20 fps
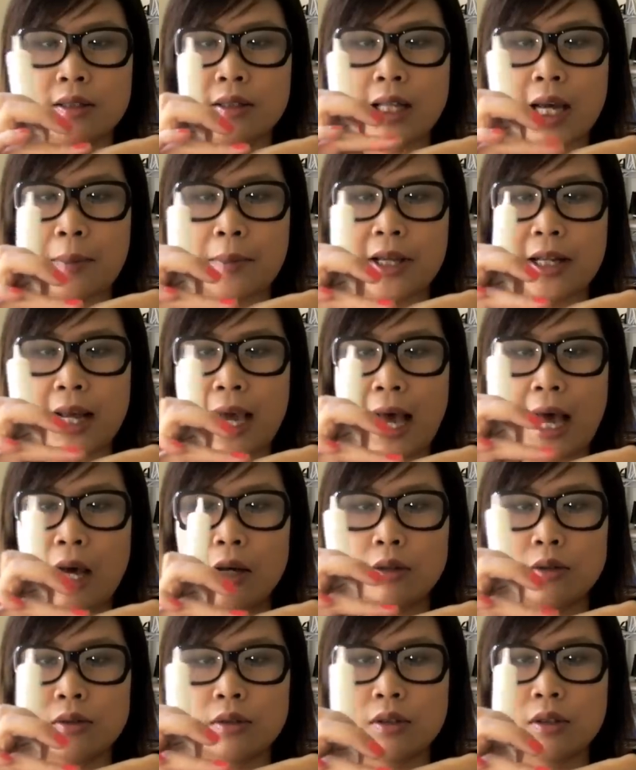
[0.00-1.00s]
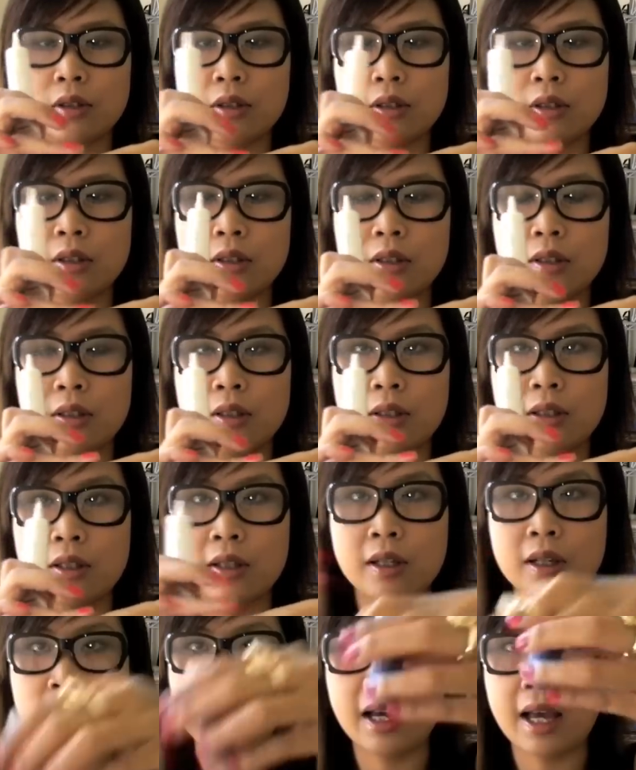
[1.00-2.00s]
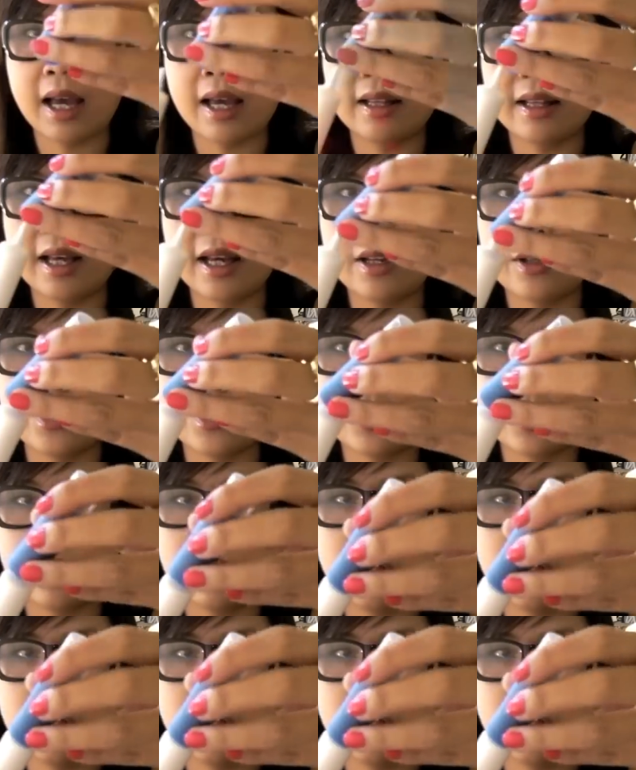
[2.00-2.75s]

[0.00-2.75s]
Dab it out. And then you